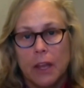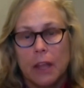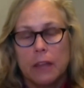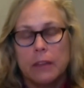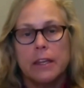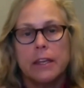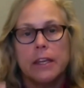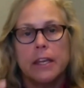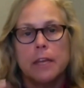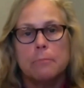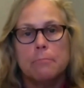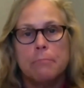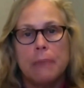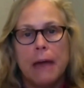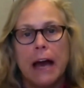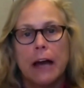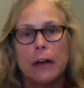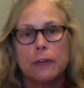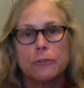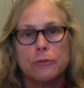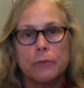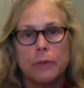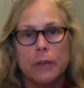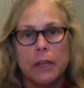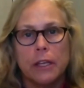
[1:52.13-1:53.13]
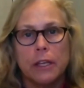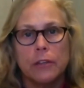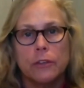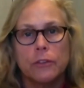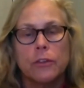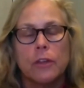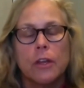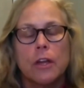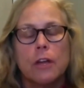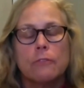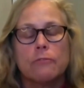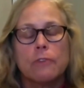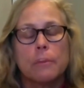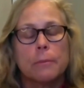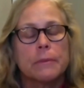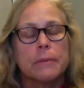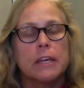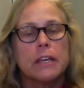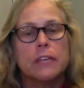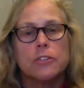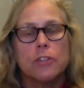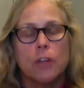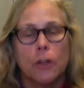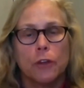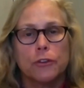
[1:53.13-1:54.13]
They need boundaries from
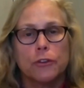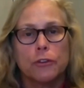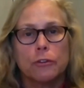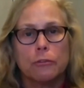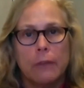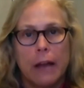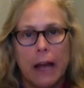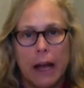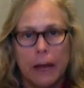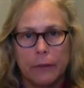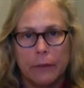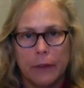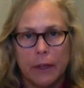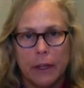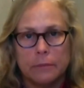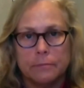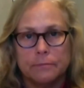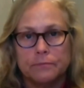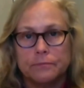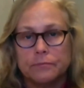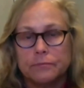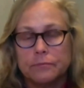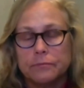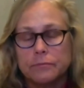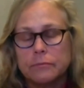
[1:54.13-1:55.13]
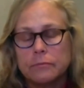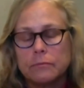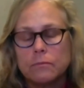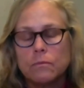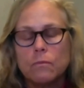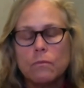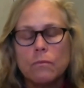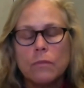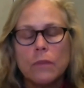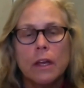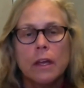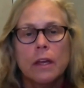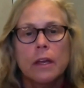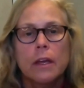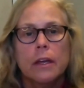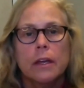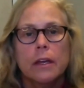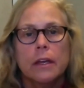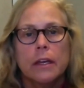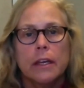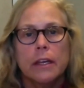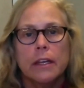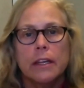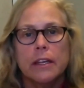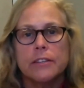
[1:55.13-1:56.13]
the adults around them.
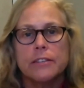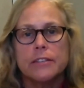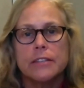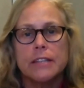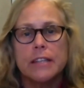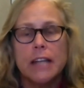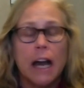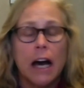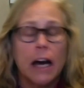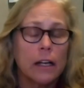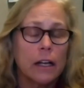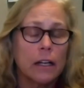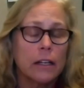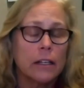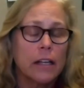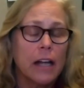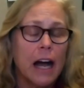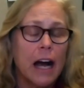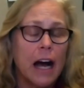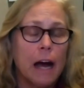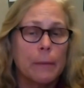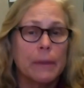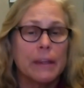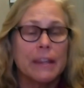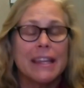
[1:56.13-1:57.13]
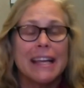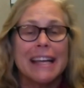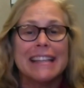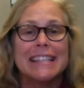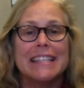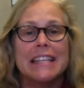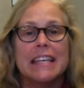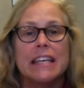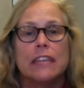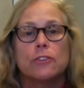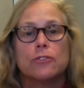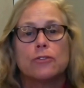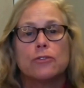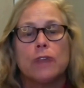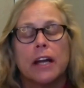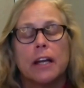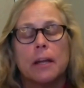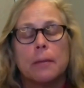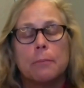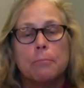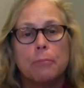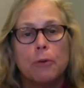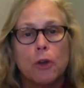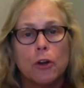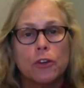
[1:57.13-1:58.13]
It is not uncommon that teens try
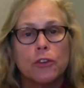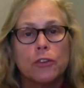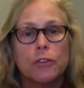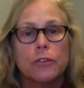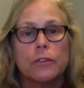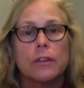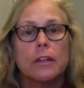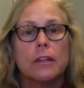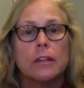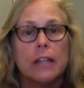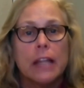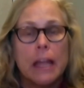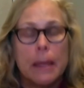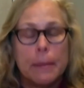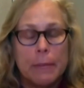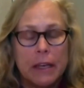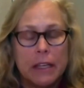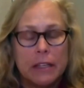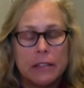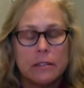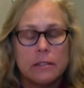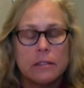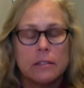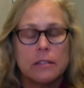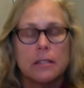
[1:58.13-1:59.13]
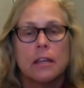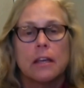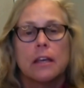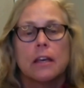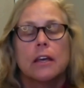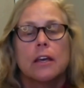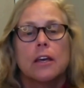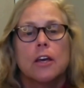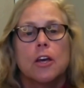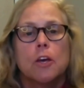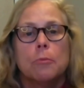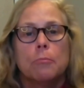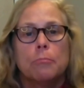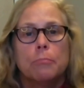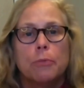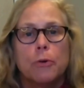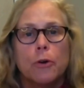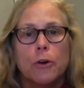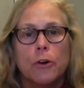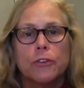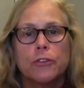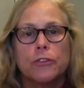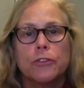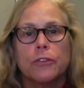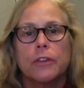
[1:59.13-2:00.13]
to push the limits,
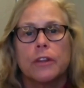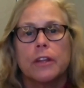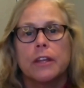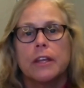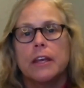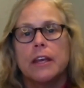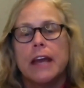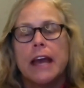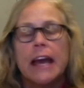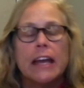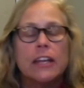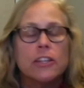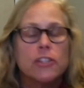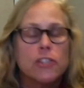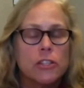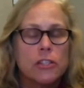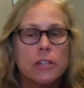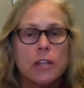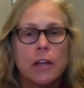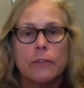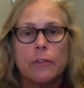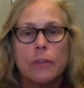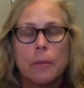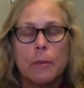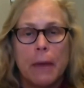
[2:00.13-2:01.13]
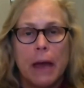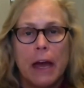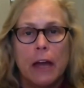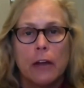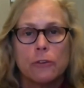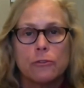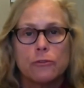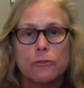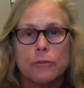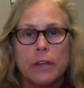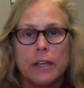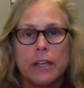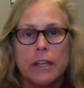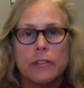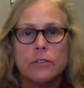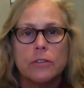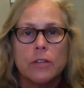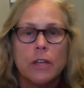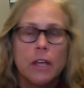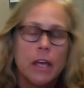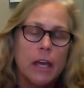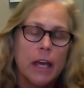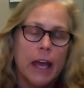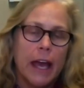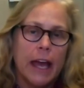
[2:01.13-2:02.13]
push the edges of the
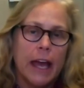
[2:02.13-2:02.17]
boundaries,